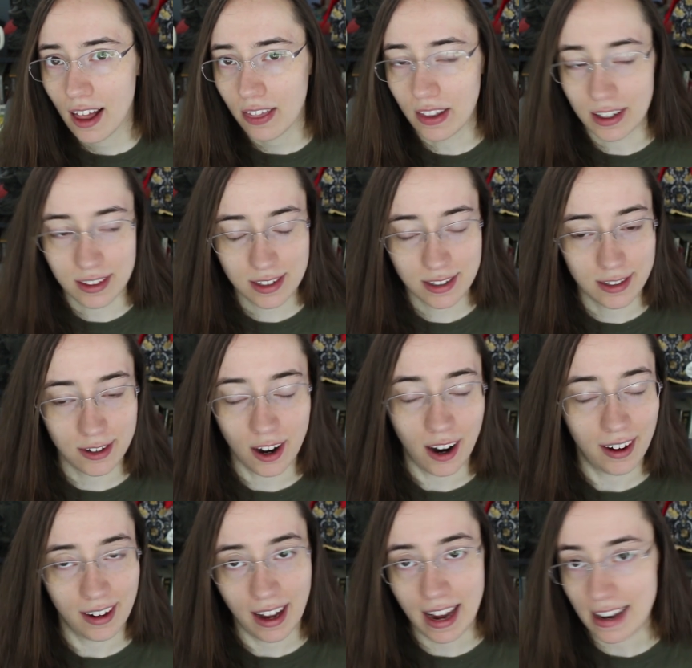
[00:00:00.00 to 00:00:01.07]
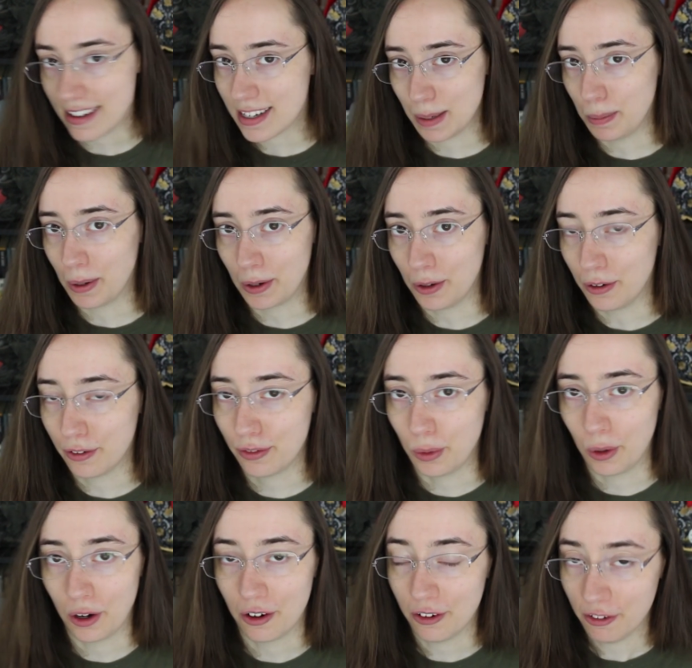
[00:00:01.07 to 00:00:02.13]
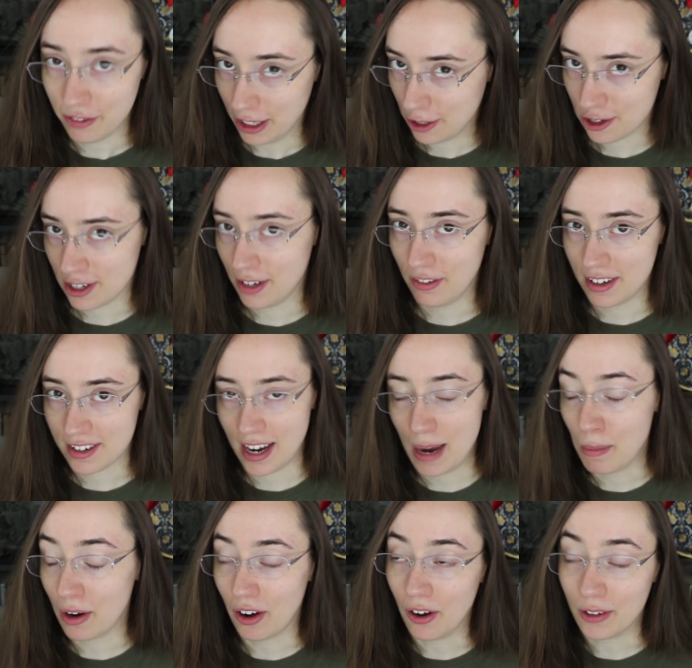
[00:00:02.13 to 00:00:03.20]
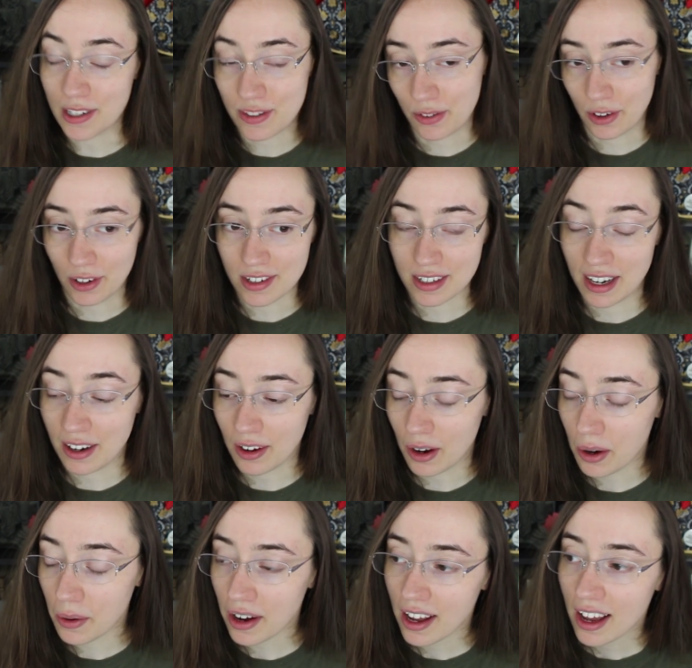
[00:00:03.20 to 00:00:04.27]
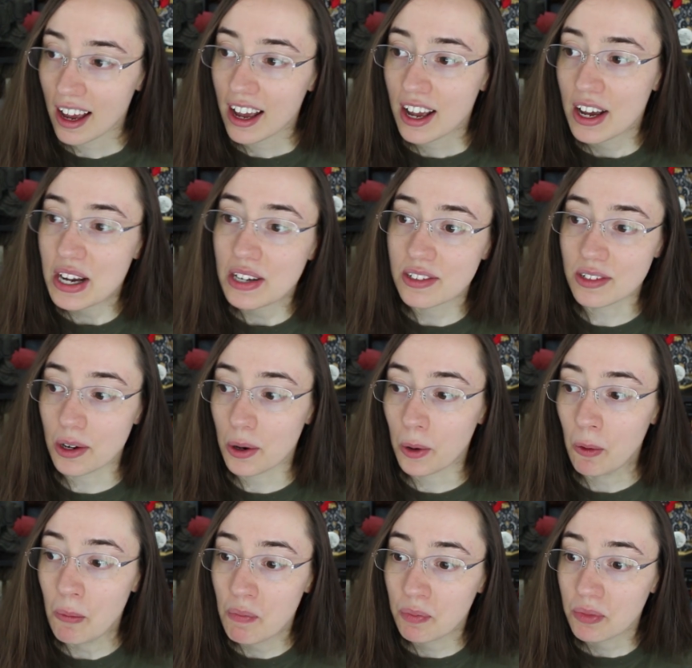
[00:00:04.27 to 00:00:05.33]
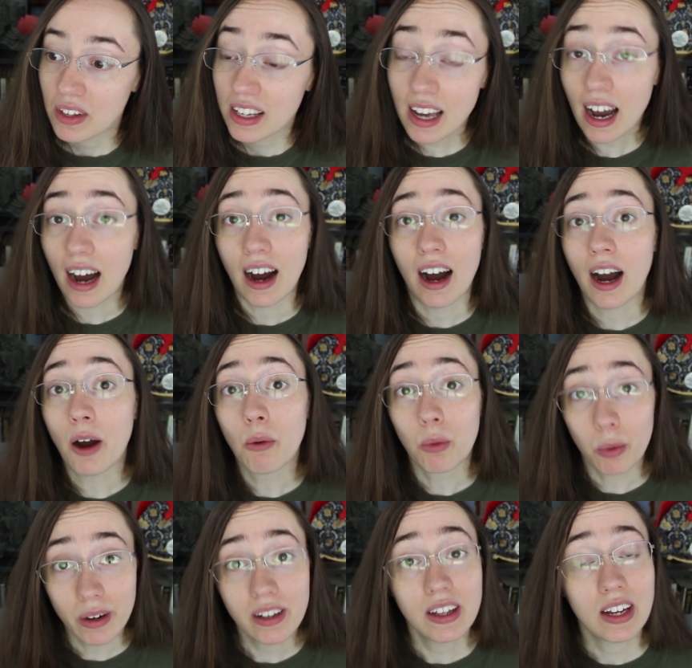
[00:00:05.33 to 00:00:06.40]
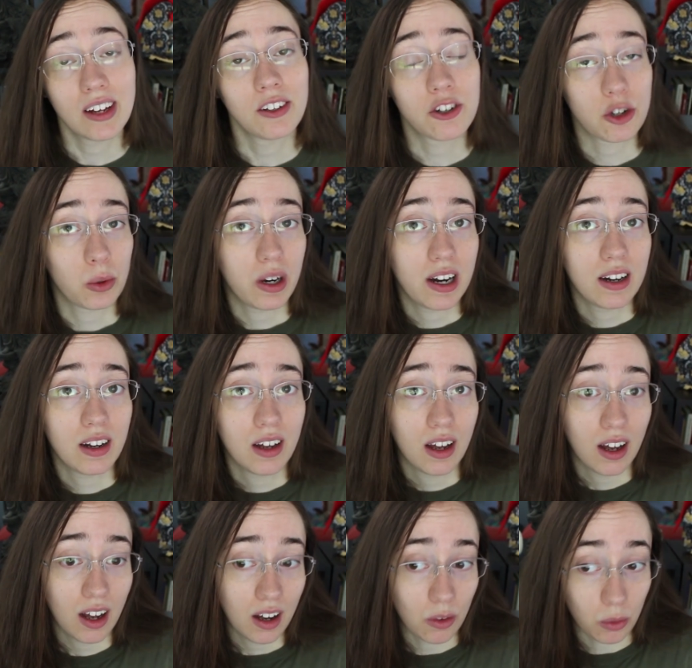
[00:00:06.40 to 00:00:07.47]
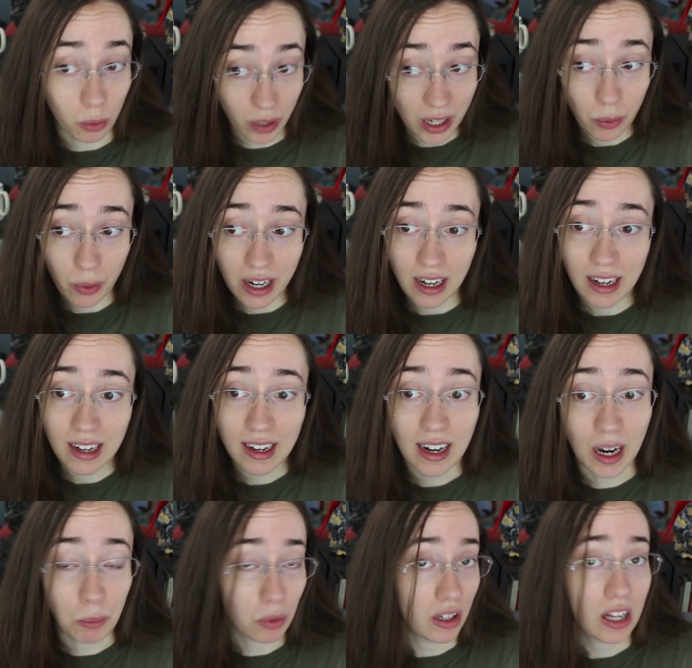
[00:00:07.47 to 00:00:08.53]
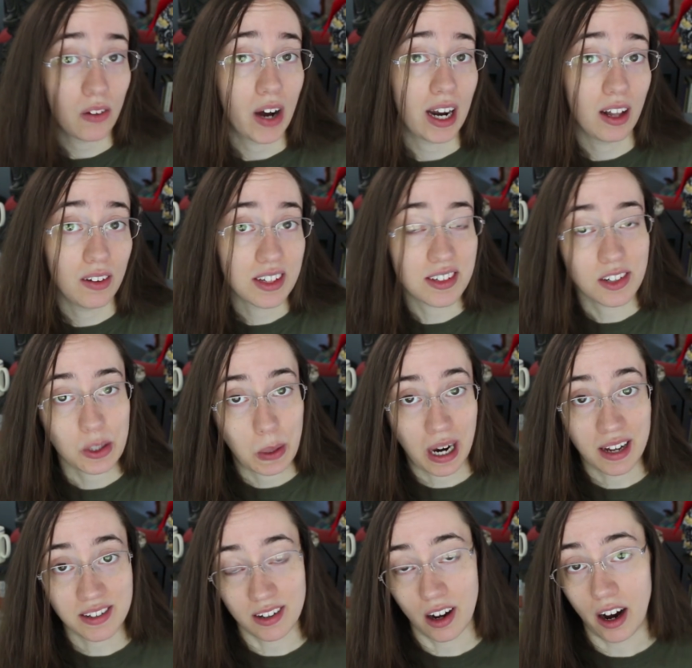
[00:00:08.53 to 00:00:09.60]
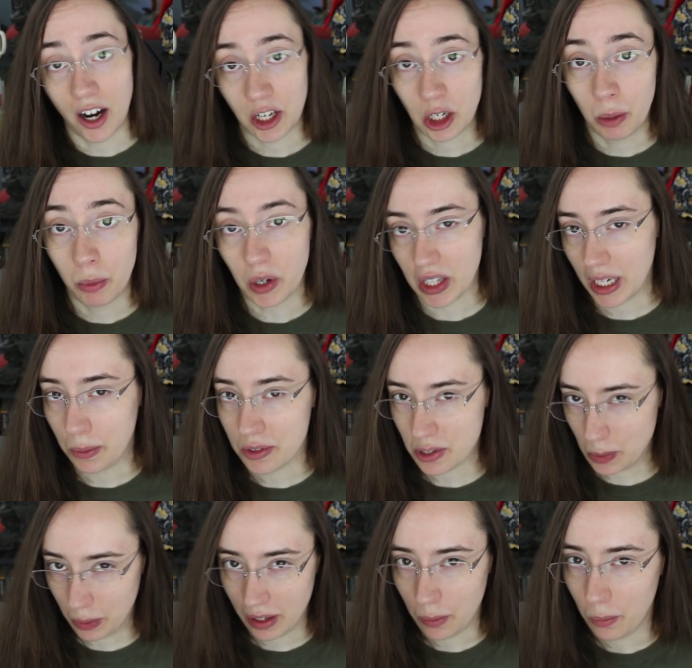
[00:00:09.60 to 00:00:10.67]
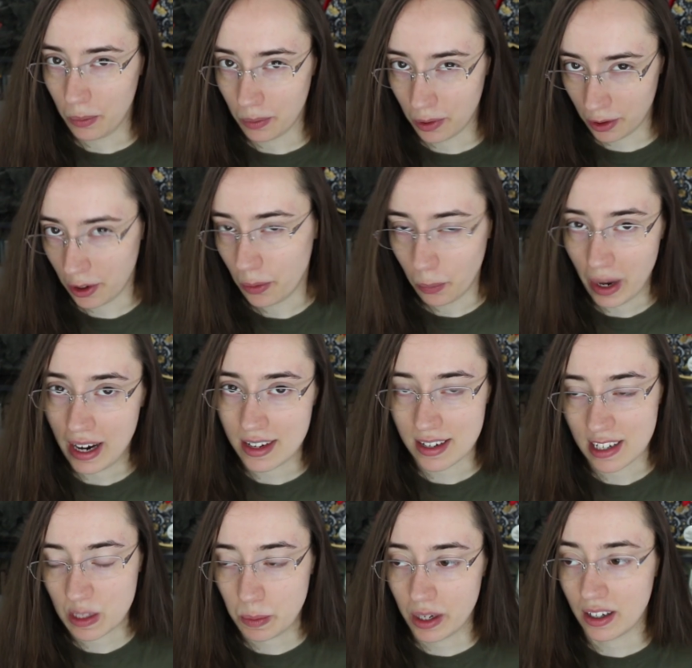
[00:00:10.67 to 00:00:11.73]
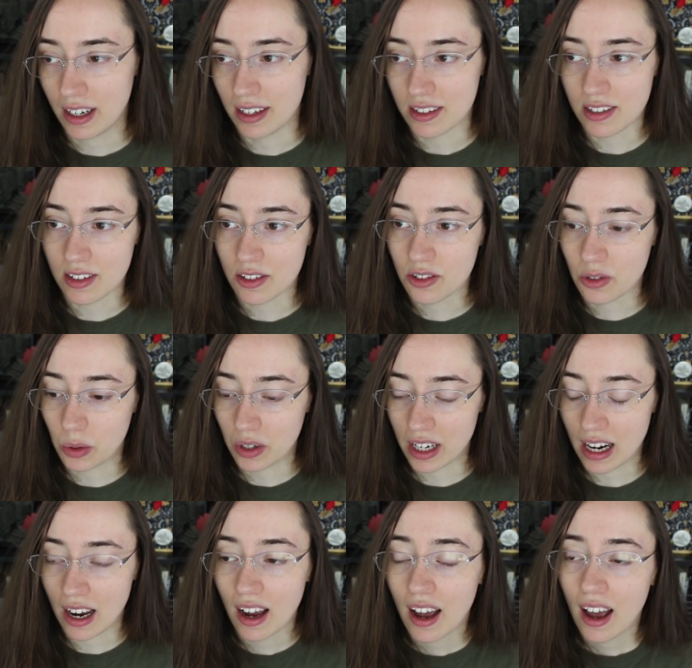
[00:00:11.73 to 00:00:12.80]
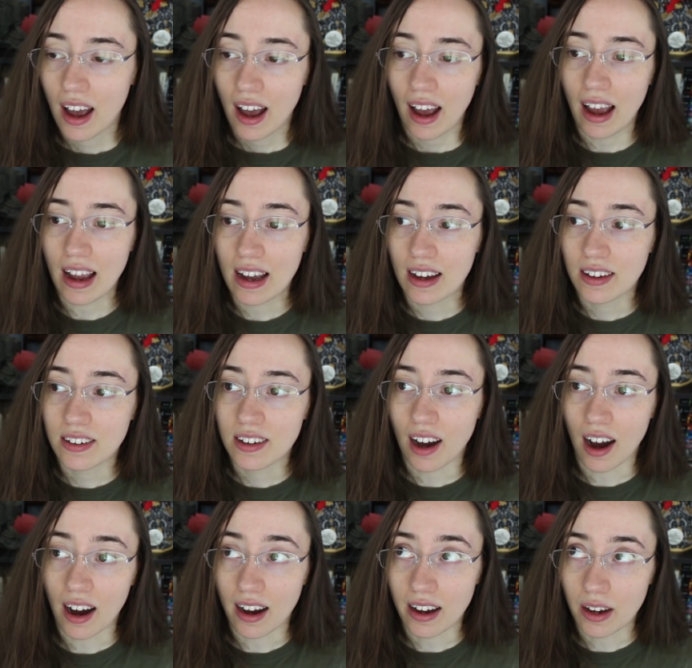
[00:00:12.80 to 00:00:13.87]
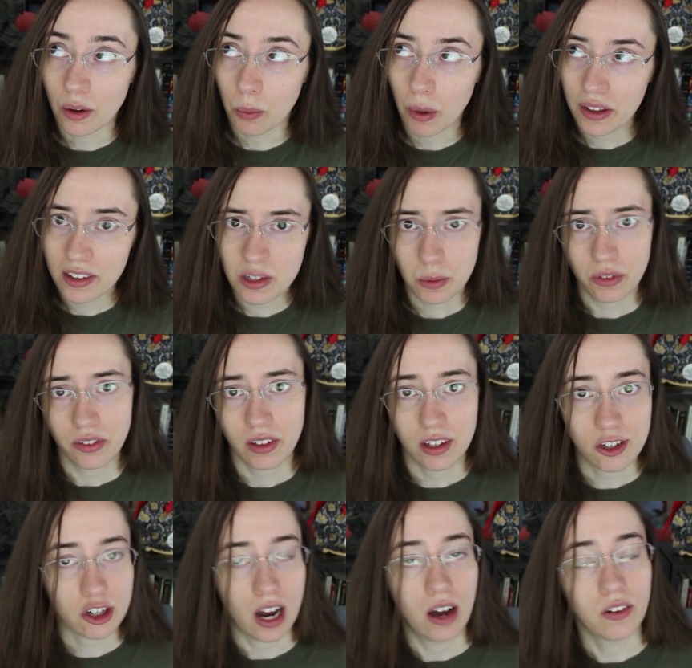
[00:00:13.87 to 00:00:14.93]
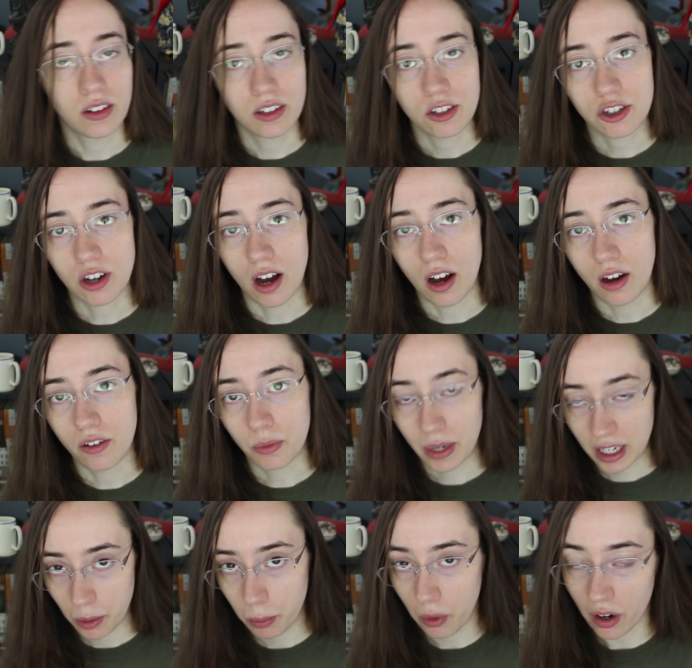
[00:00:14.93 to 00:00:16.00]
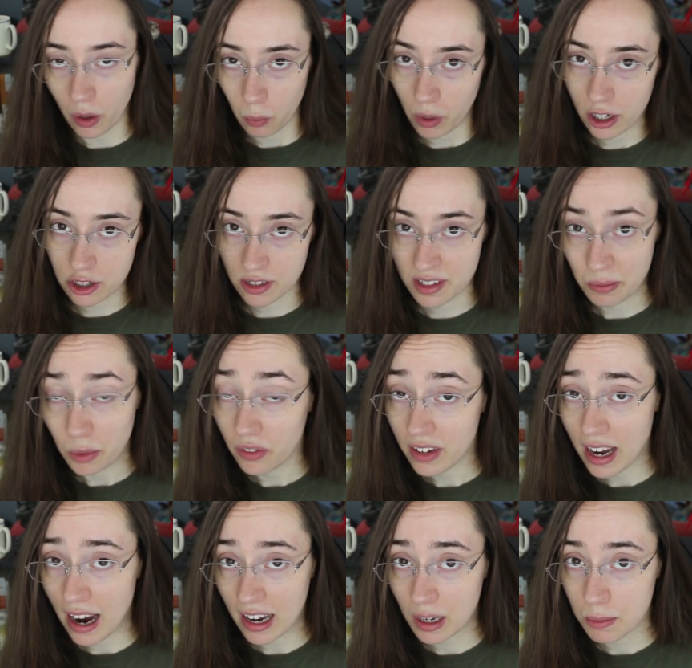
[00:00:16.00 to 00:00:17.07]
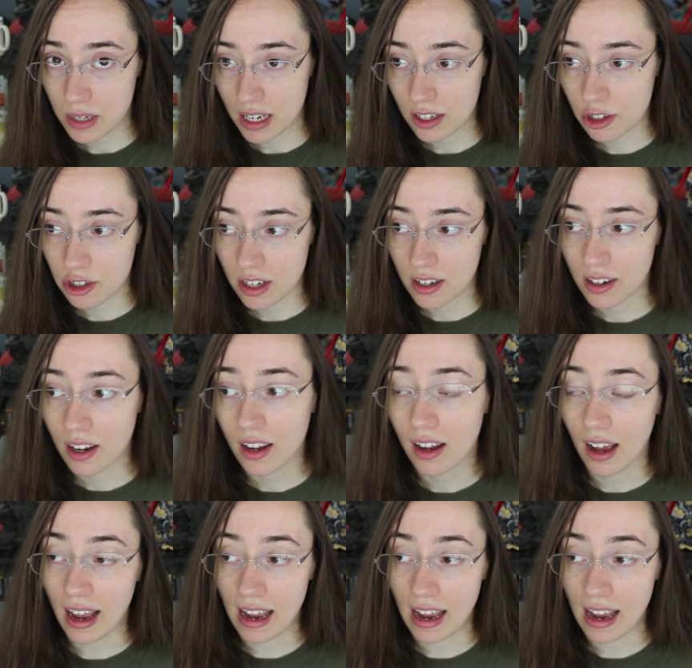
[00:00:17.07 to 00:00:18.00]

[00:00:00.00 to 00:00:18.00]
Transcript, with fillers: That's not atypical for fiction of the time at all, as far as I know. So yeah, I really enjoyed rereading it. I'm really glad I listened to it as an audiobook. That was a really good way to experience the story. And I read this one for the challenge of read a book and watch its movie adaptation.